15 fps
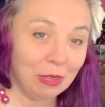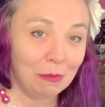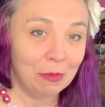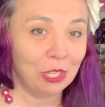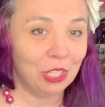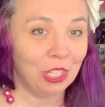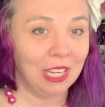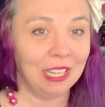the
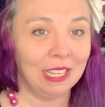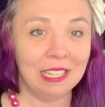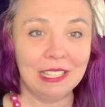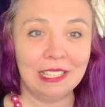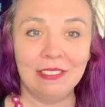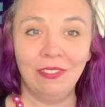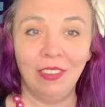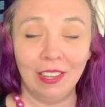machine
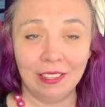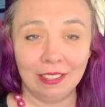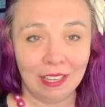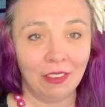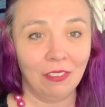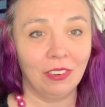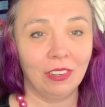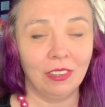is
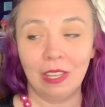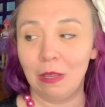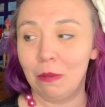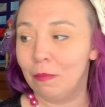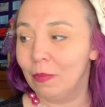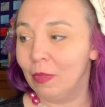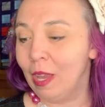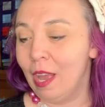
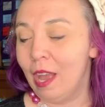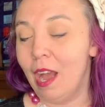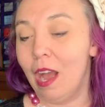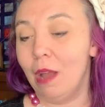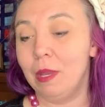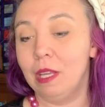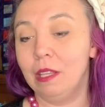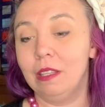definitely,
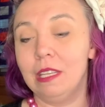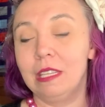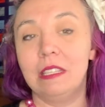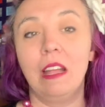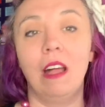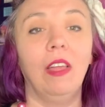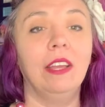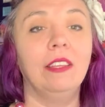I mean, it's
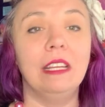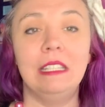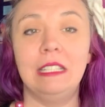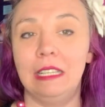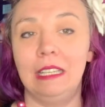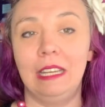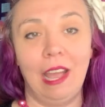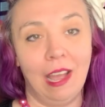not like they
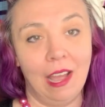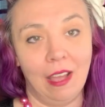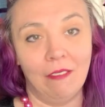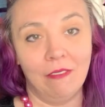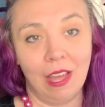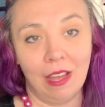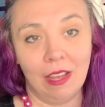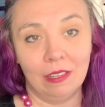didn't
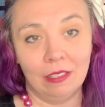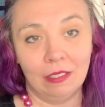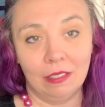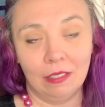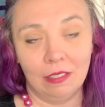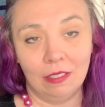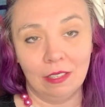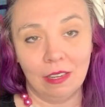have that
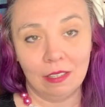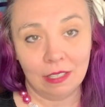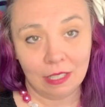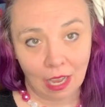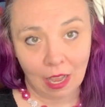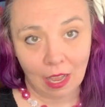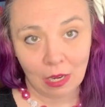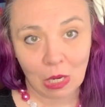
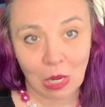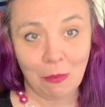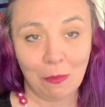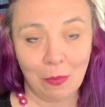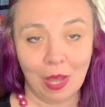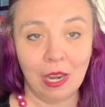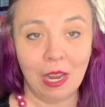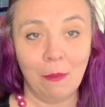done,
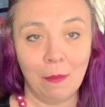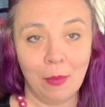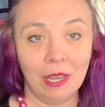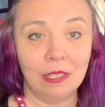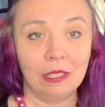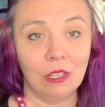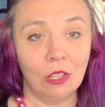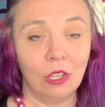but it
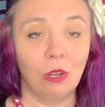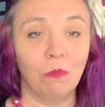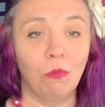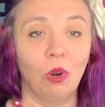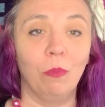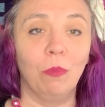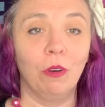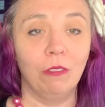makes it look
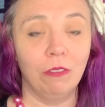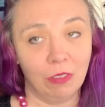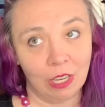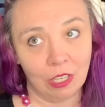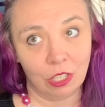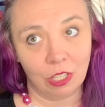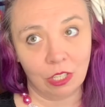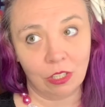more
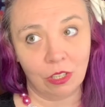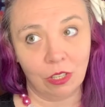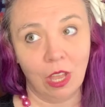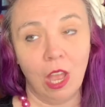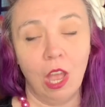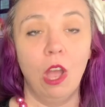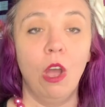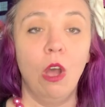professional,
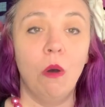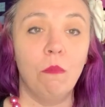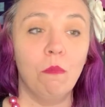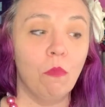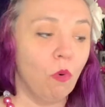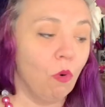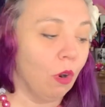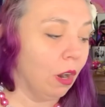
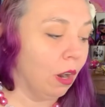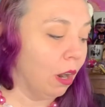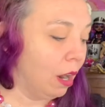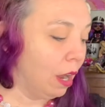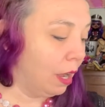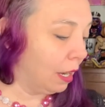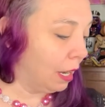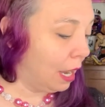
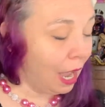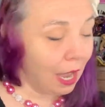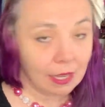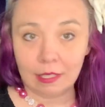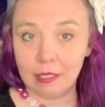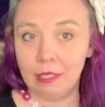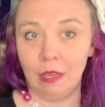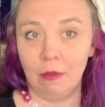more
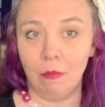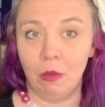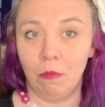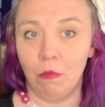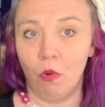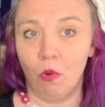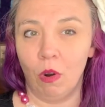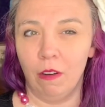custom,
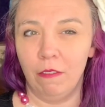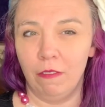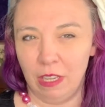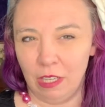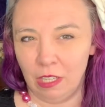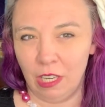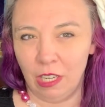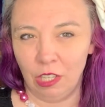more
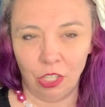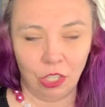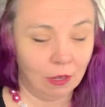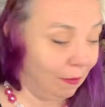vintage.